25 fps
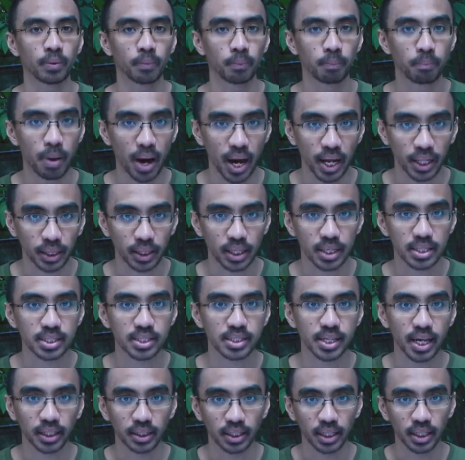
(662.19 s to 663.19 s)
but
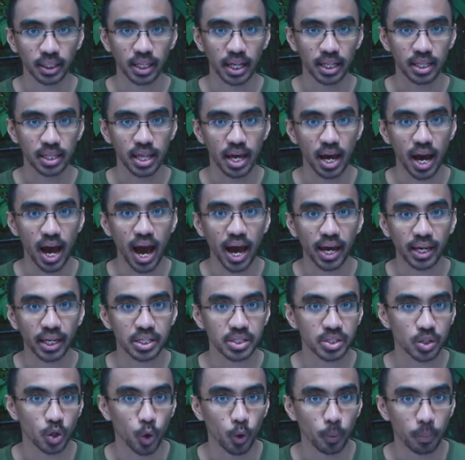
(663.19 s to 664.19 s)
set it at the
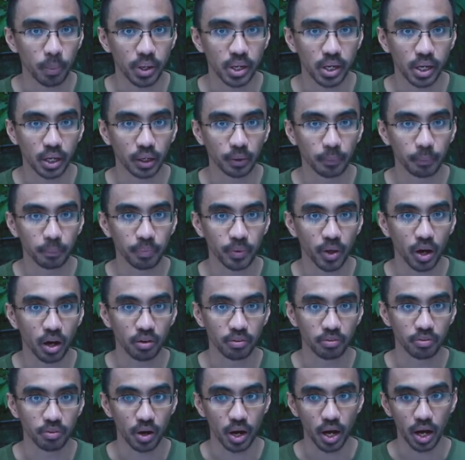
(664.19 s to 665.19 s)
highest opening of
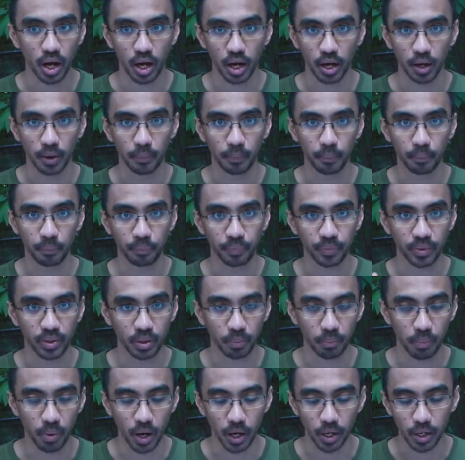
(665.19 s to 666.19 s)
the
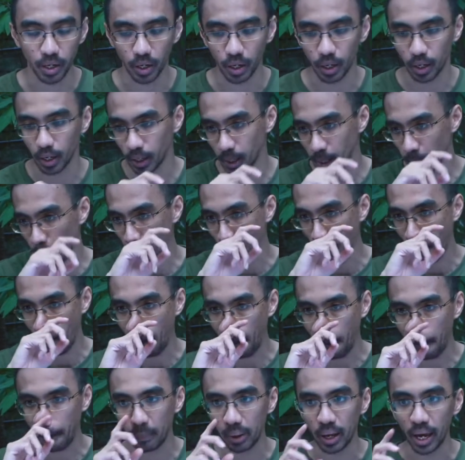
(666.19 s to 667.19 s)
burner.
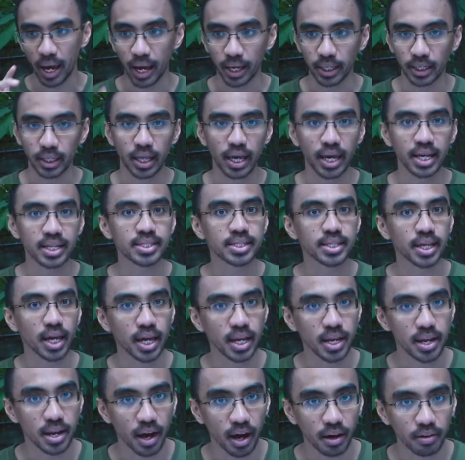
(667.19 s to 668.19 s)
And it's
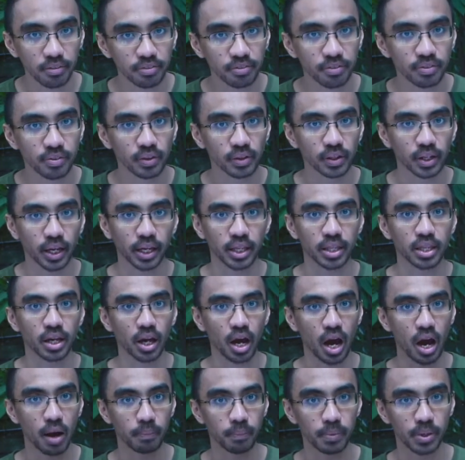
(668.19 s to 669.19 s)
enough, like the
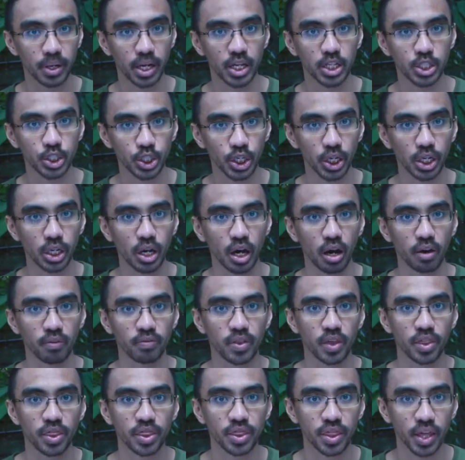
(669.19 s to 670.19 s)
combination of
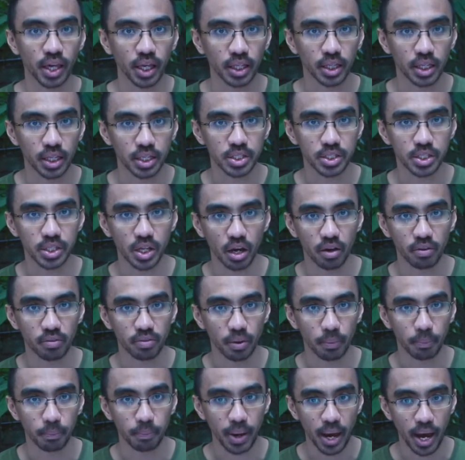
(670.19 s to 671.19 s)
the thickness of the
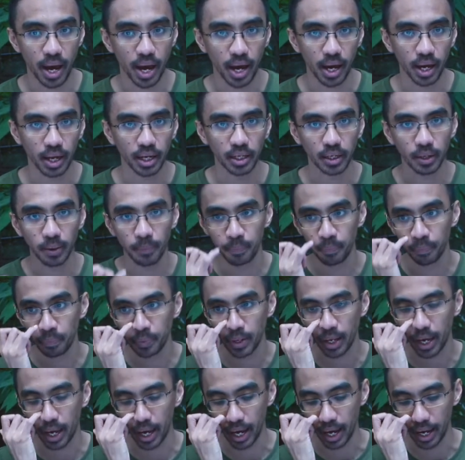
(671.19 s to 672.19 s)
pan
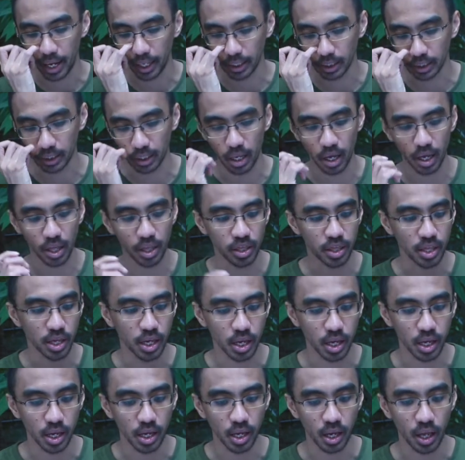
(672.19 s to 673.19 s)
and
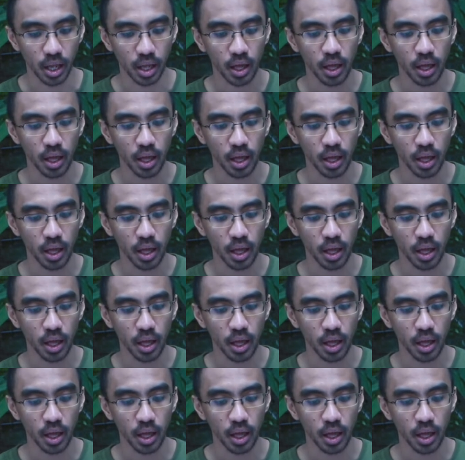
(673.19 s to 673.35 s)
the